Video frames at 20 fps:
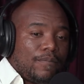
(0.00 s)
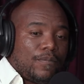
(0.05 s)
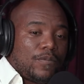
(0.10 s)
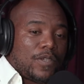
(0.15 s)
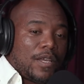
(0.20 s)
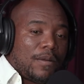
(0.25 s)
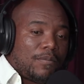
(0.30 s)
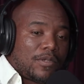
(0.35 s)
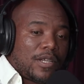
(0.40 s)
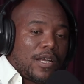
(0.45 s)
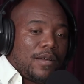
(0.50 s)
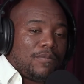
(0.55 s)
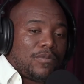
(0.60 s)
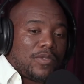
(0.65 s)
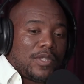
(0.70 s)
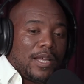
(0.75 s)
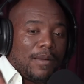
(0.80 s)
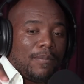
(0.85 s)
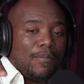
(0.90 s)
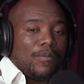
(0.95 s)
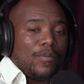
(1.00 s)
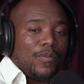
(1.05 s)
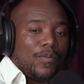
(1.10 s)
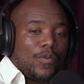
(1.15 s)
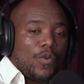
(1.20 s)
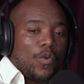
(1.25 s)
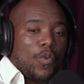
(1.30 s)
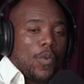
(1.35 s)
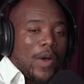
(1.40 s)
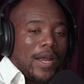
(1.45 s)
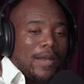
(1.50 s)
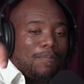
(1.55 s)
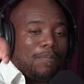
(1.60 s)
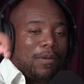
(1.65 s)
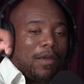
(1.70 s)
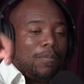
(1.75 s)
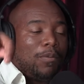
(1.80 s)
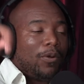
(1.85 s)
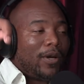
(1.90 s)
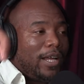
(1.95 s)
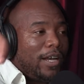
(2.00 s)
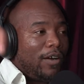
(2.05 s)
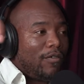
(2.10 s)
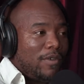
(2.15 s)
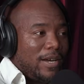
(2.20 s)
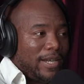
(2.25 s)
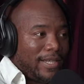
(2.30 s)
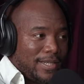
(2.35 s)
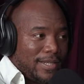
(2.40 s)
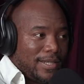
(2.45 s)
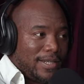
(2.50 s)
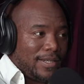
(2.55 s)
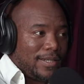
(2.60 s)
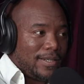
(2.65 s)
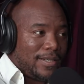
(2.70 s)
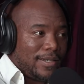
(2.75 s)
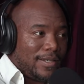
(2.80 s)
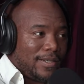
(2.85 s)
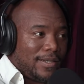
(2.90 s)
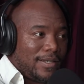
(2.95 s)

sometimes when people get arrested,